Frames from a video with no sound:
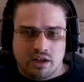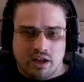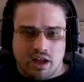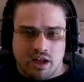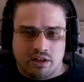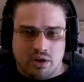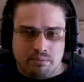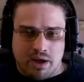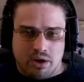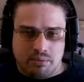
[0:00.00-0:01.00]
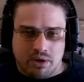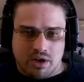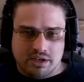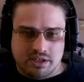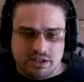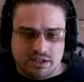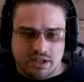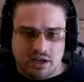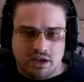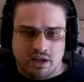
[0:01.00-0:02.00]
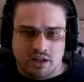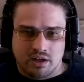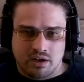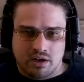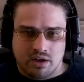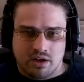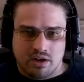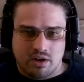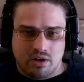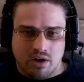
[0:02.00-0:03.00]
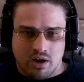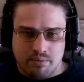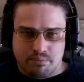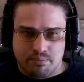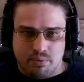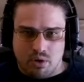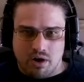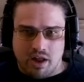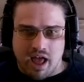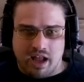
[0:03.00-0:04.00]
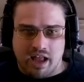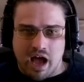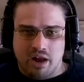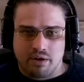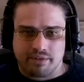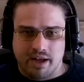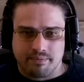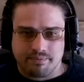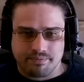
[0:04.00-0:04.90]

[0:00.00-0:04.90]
It don't matter because it's still gonna burn the heck out of them.